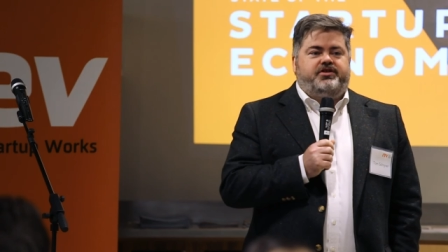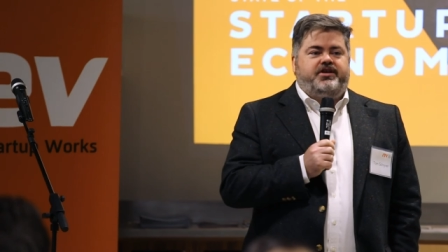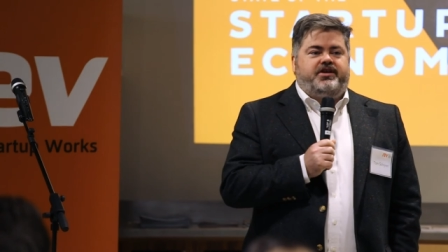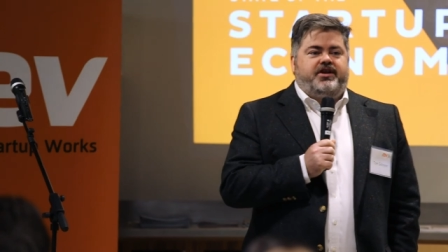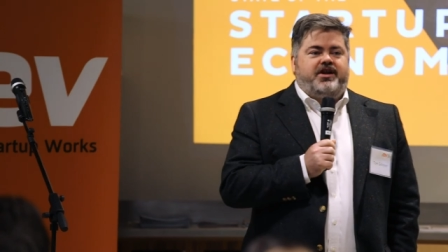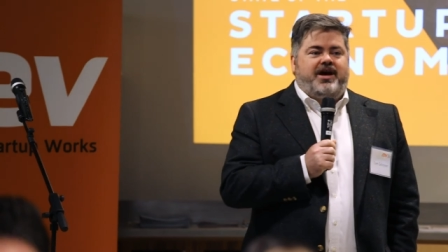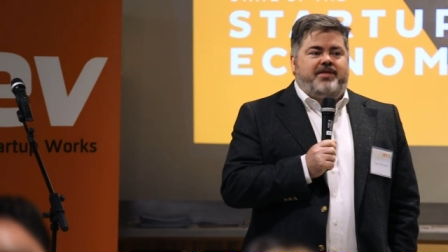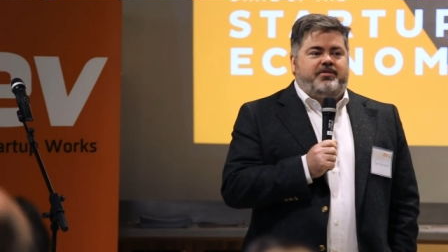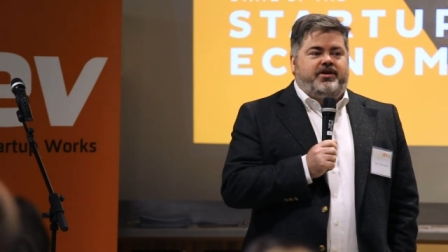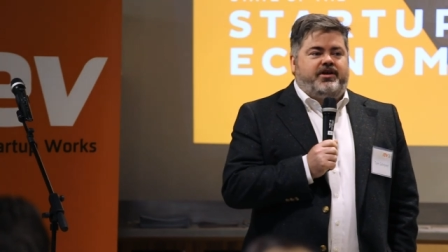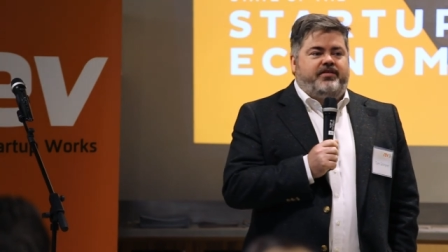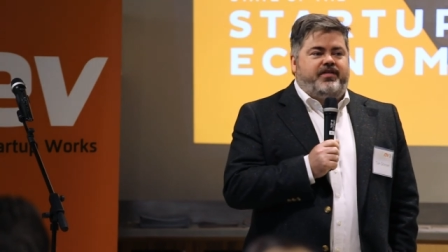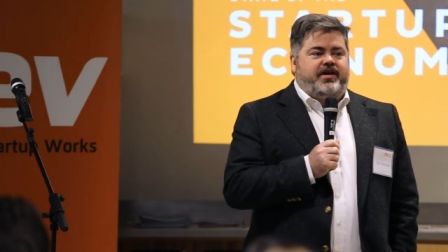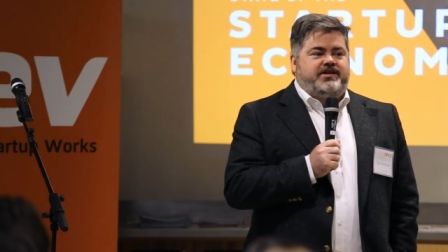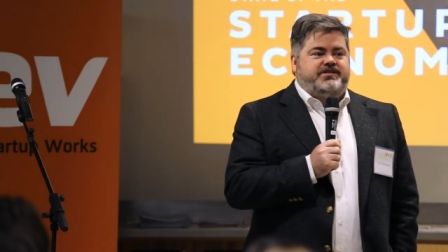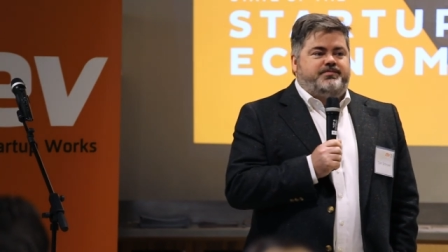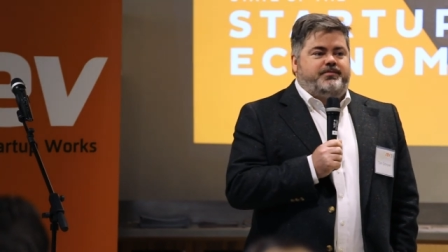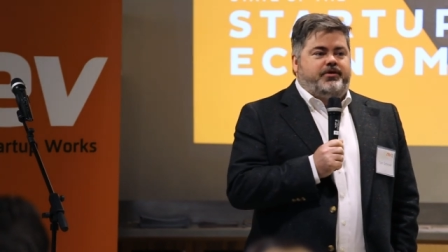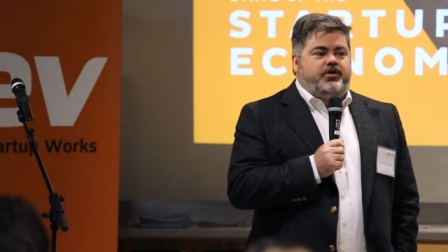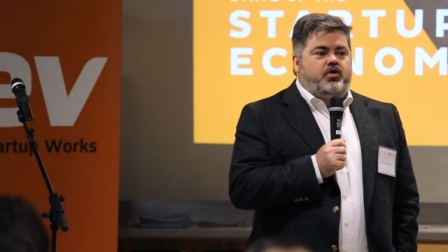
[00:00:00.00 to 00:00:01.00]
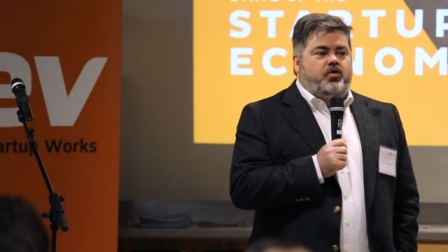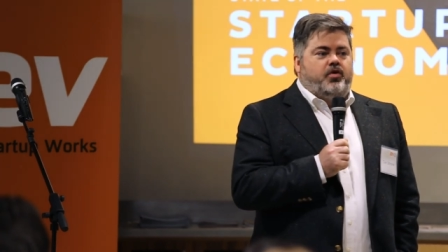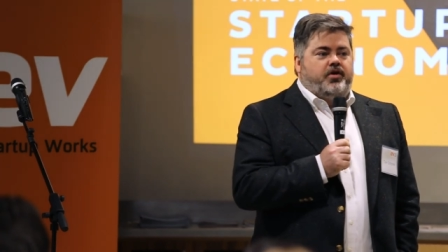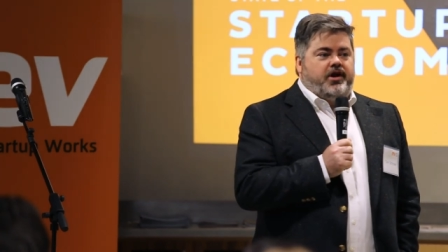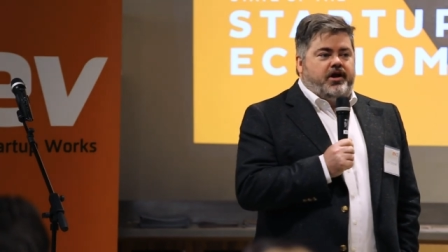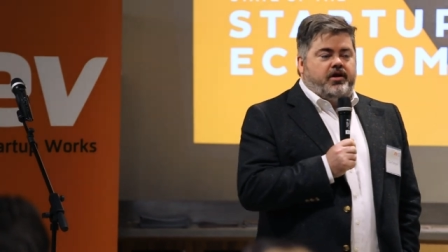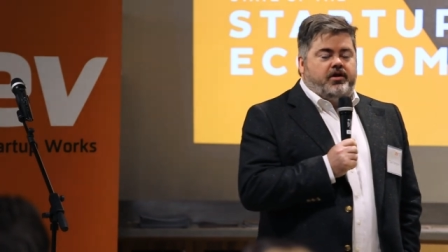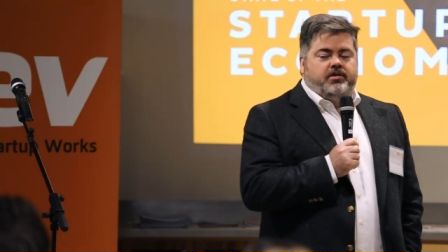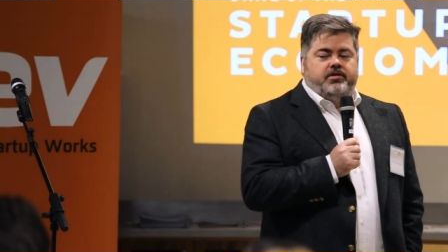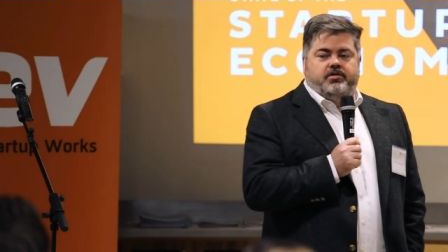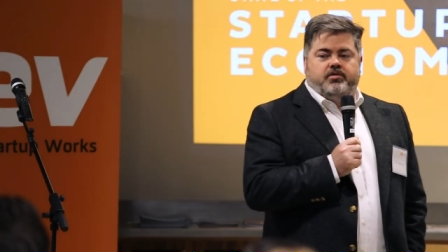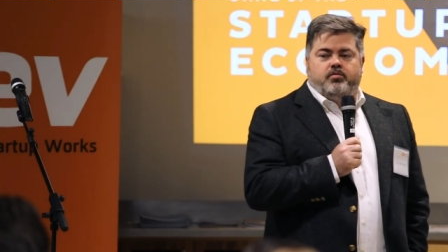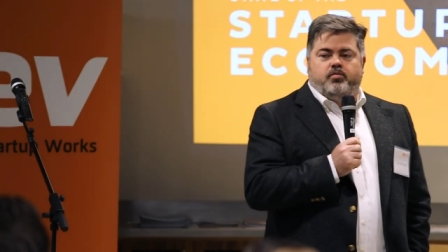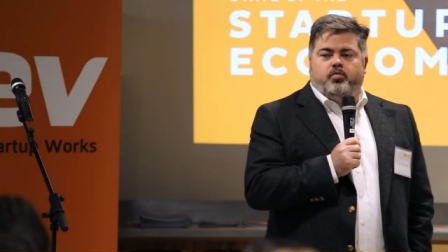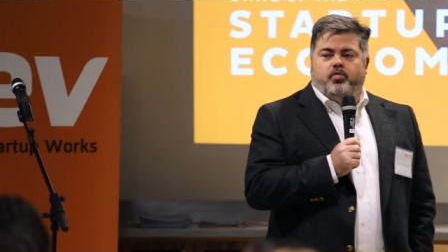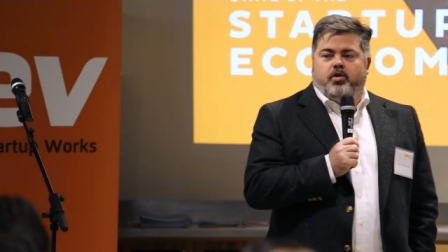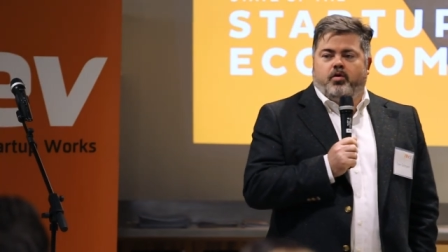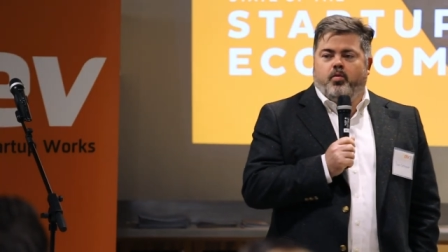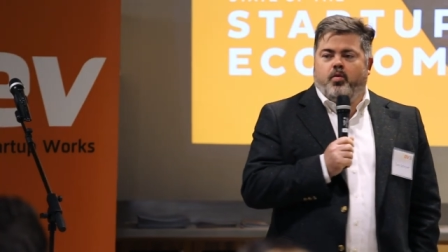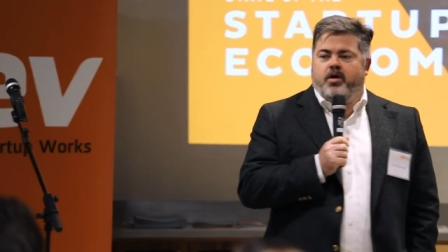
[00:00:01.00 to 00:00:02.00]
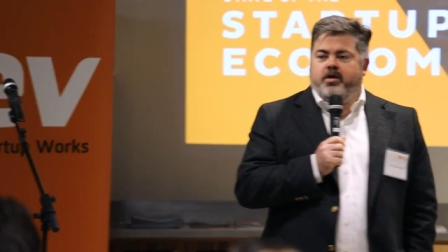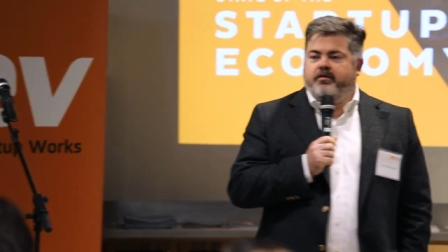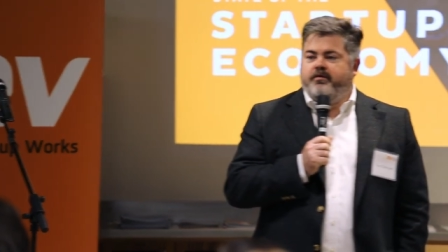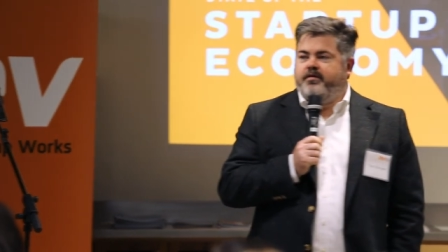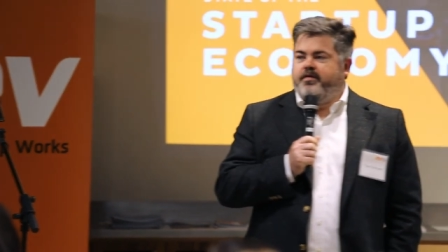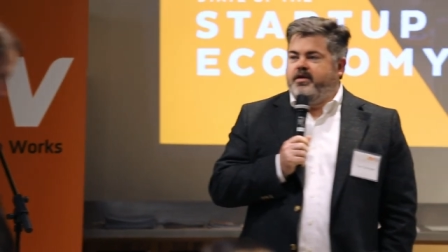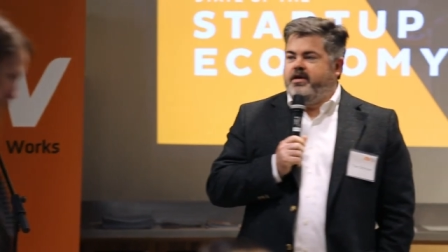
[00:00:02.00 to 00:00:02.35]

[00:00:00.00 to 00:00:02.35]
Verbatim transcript: Economic Advancement at Cornell, and we're one of